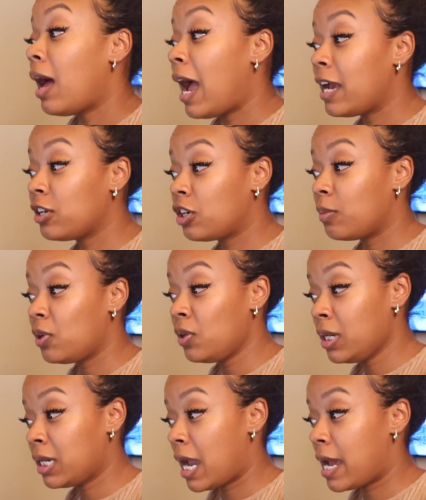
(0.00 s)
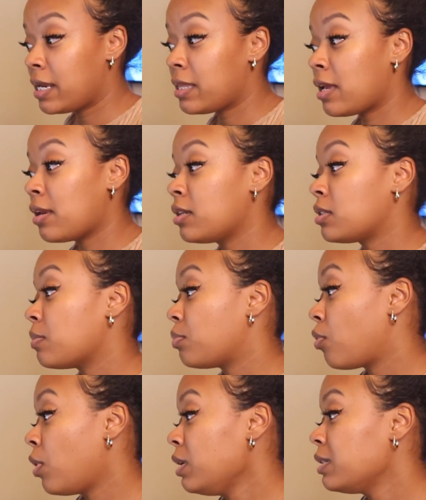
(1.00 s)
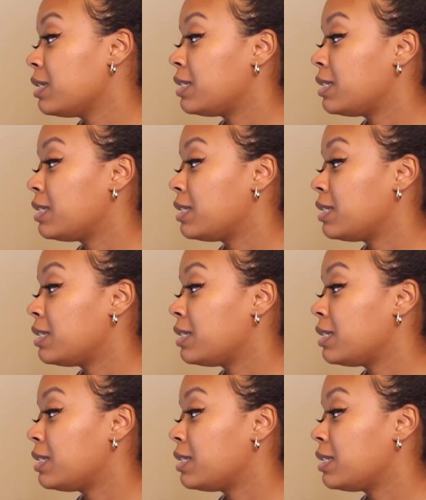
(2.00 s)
I have communicated that it is important